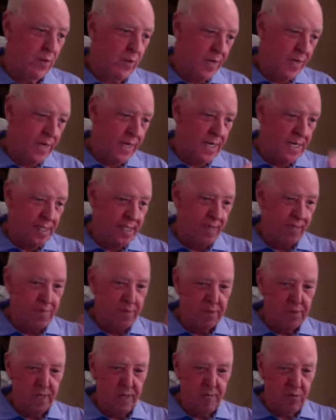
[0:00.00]
we want to get
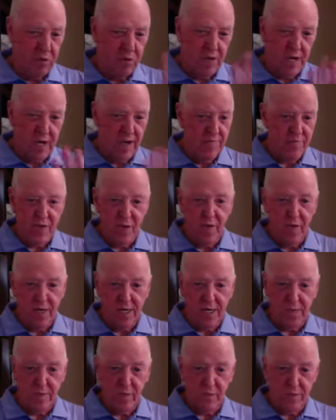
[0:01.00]
10% more. I have no
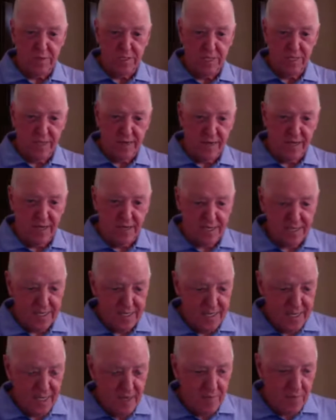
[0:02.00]
argument with any of that.
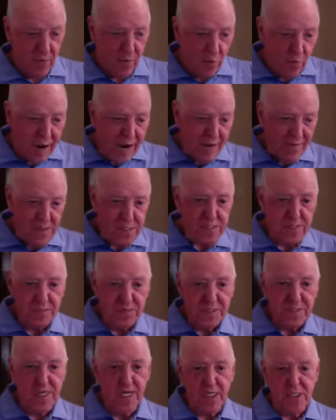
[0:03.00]
But where is the
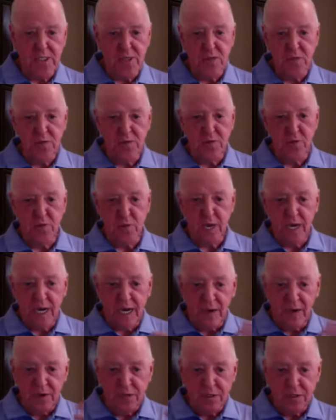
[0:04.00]
potential that will
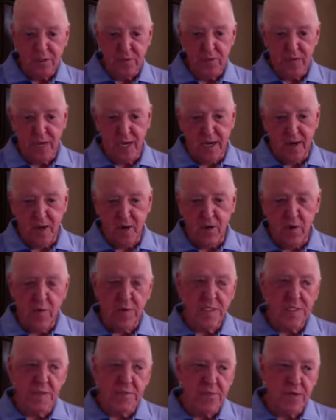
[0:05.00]
allow us to do that? Or are
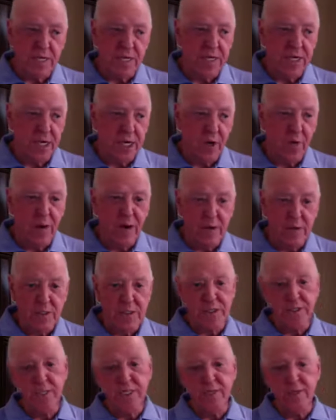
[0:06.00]
we simply going to go out and
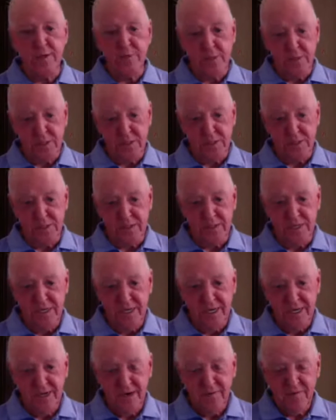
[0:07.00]
steal business
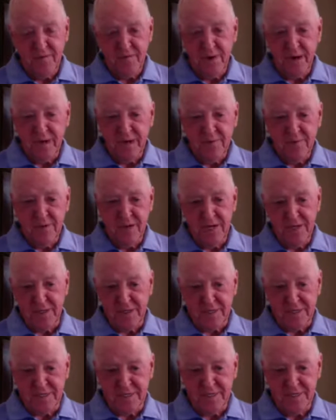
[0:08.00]
from our
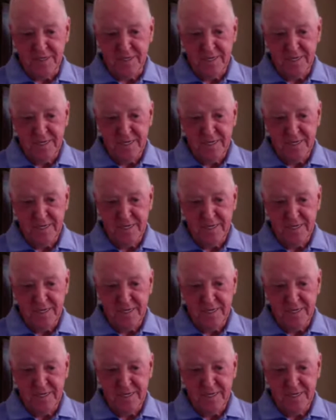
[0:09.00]
competitors?